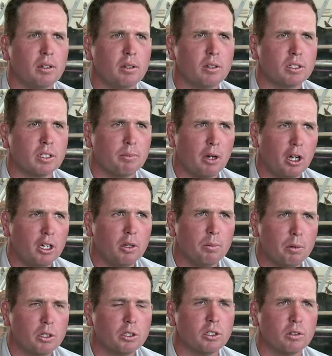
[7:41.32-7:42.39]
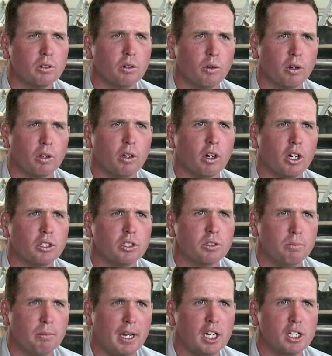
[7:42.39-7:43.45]
because I'm only the person in regards
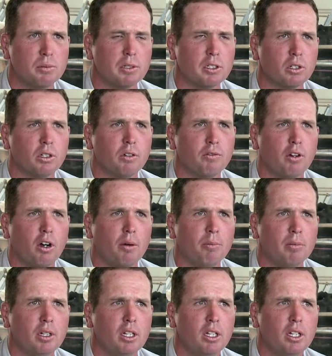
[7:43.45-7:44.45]
to management on the farm.